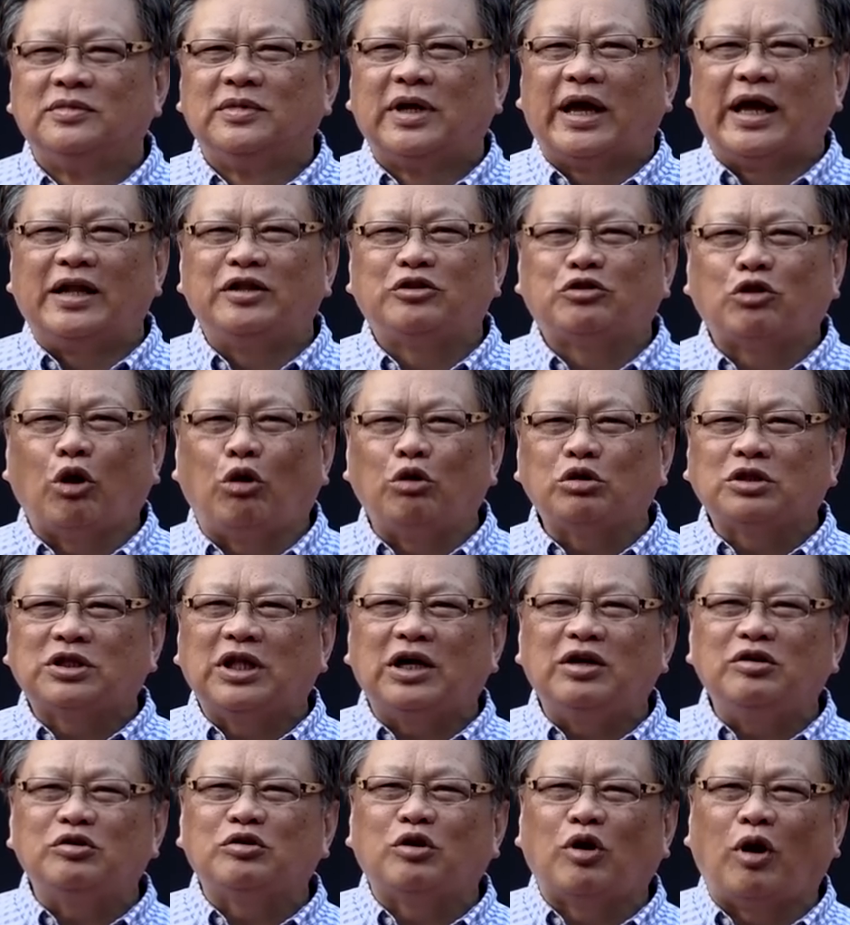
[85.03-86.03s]
and
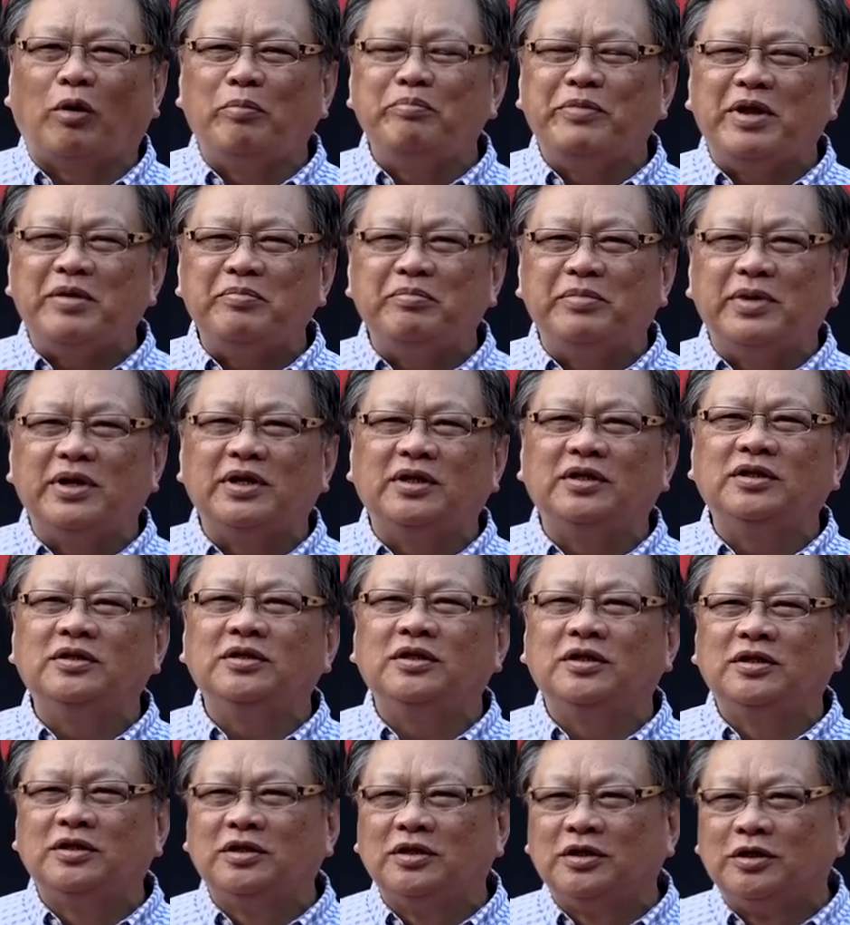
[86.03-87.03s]
total
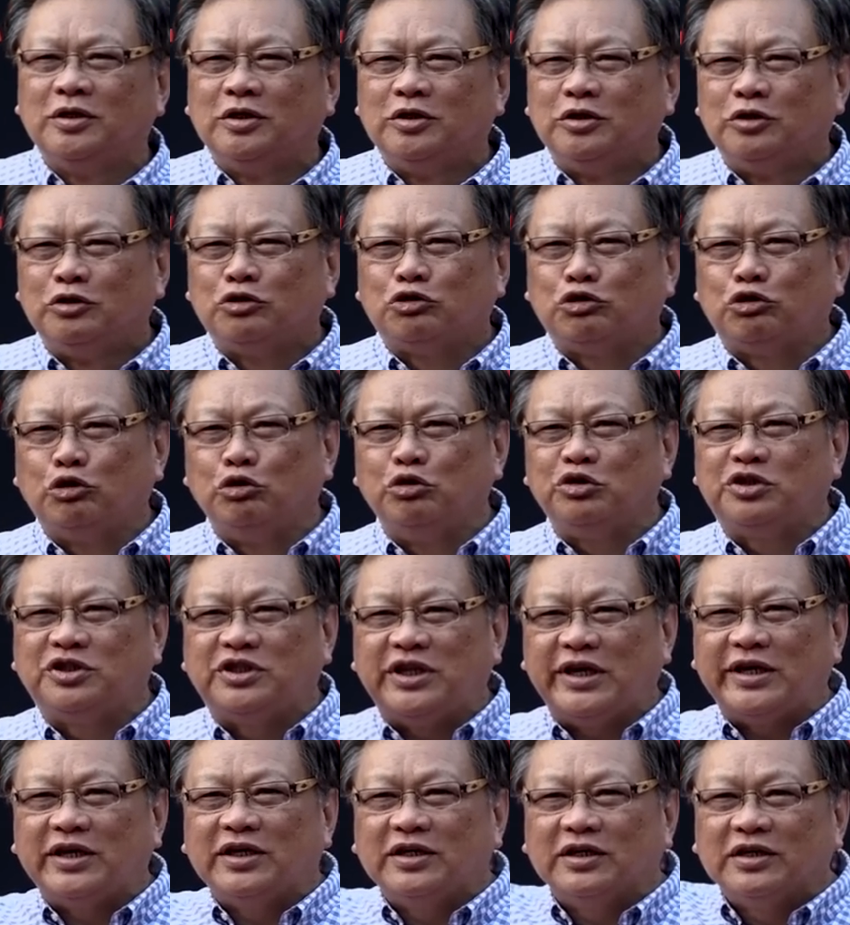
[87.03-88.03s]
commitment to
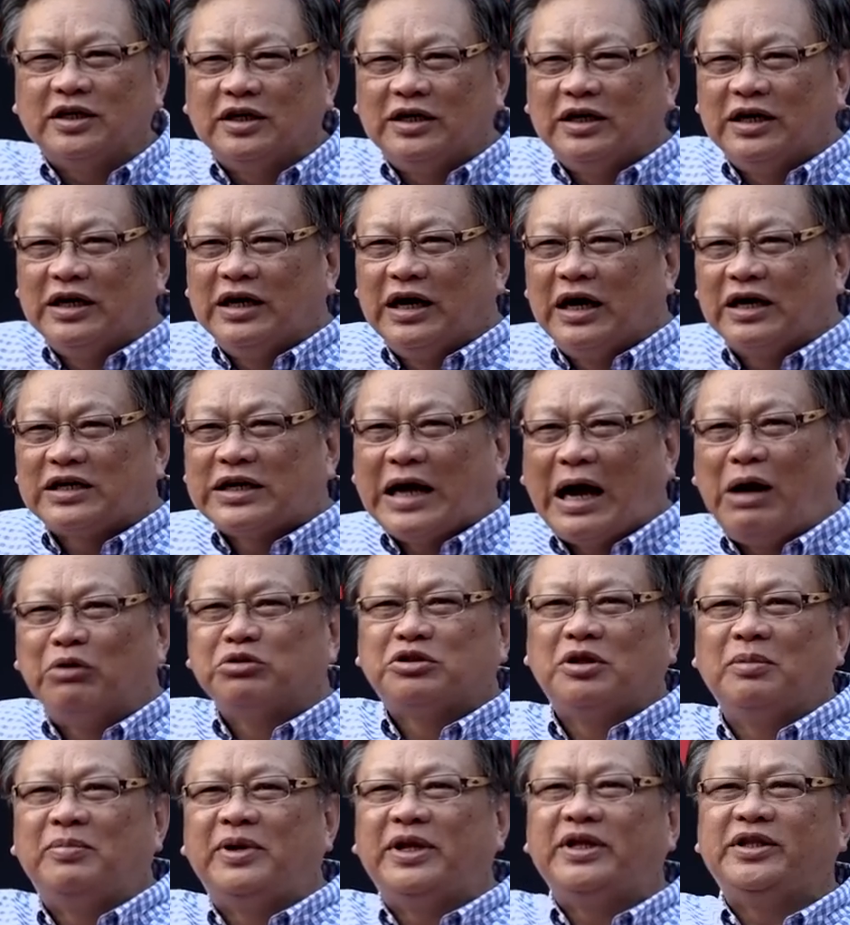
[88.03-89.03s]
seek
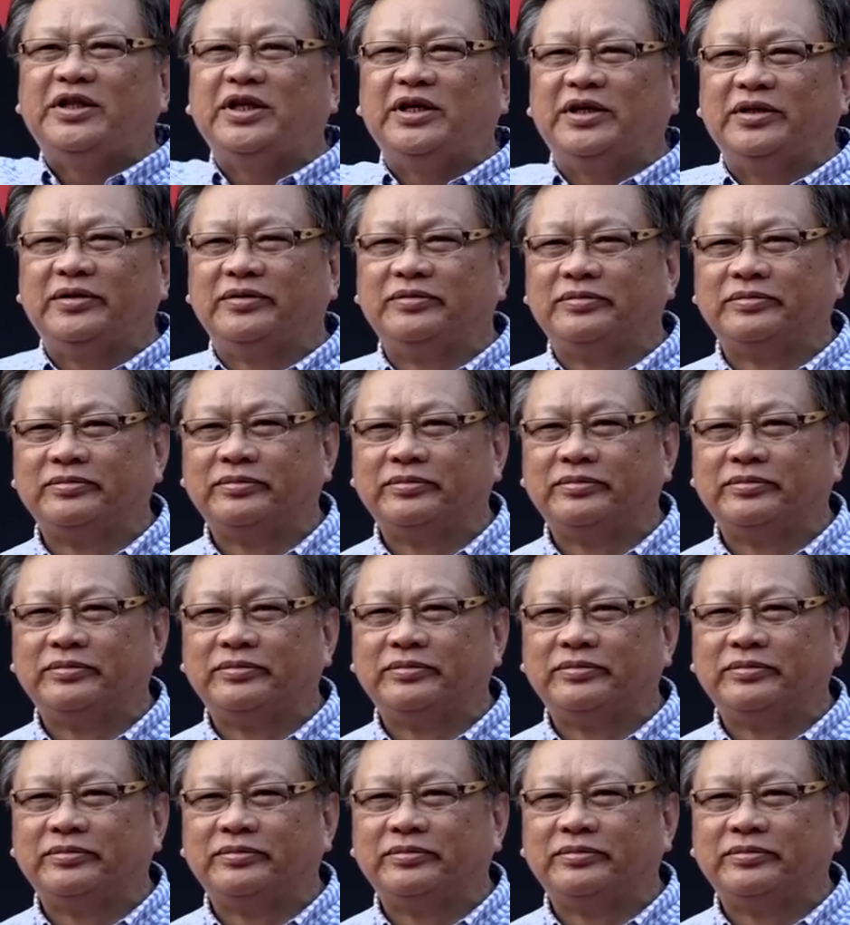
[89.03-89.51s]
accountability.